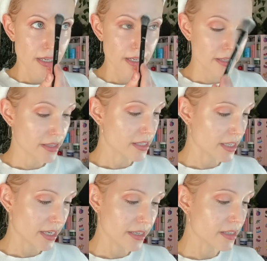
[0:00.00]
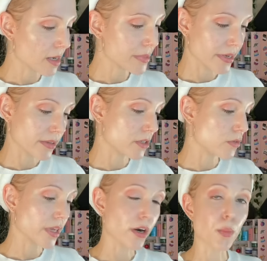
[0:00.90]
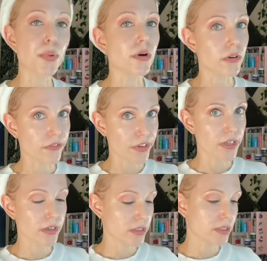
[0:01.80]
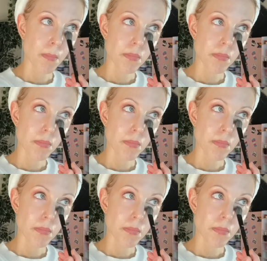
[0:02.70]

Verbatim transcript: in this kit, I'm telling you, they are perfect.